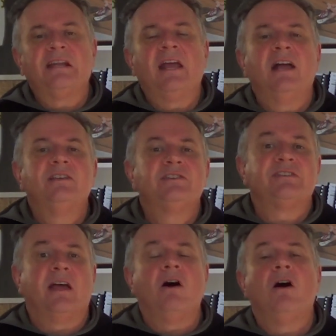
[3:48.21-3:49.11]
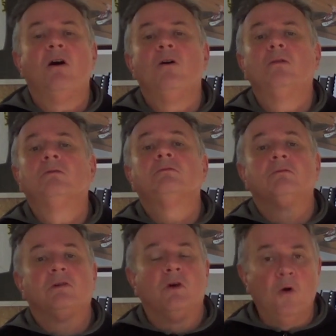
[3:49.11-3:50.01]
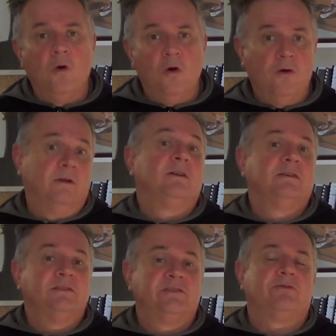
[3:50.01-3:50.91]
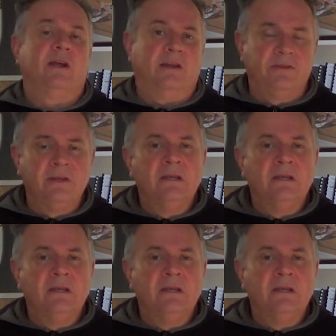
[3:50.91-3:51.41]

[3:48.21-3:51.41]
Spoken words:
it engages our whole core strength.